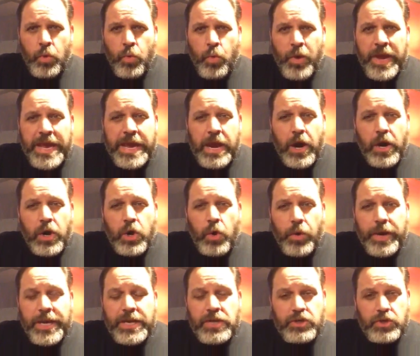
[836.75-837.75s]
we are
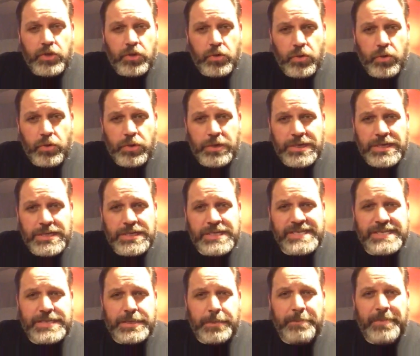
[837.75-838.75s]
going to
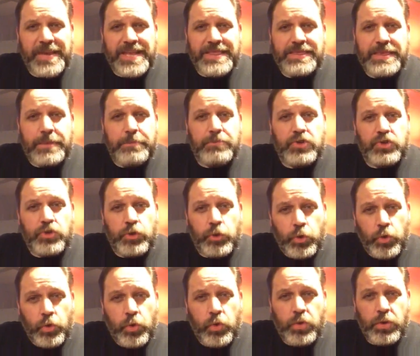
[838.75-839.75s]
submit them
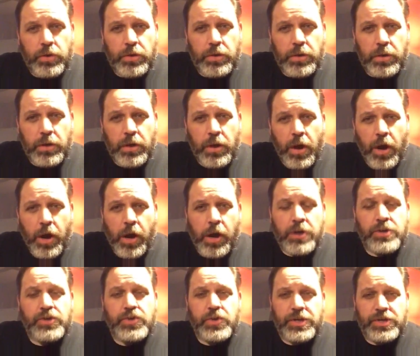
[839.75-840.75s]
to
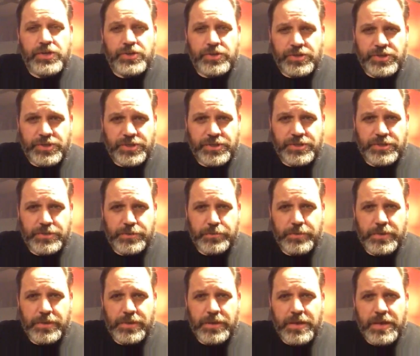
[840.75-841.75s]
our judicial
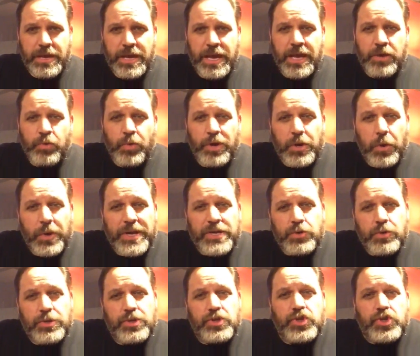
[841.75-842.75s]
system, and we're going
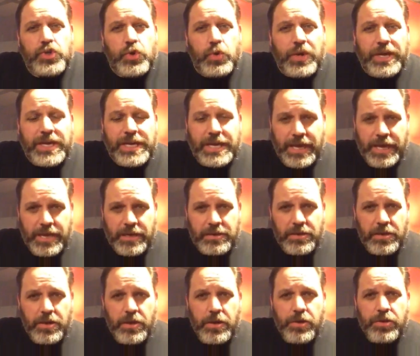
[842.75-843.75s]
to
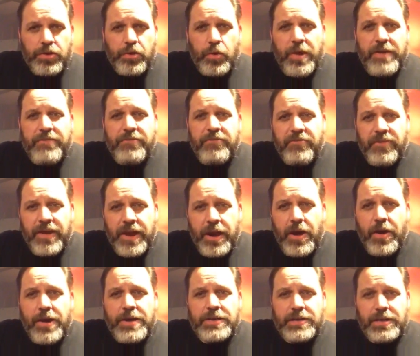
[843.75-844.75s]
adjudicate through a
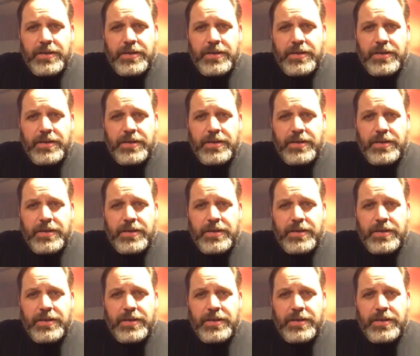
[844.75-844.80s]
fair and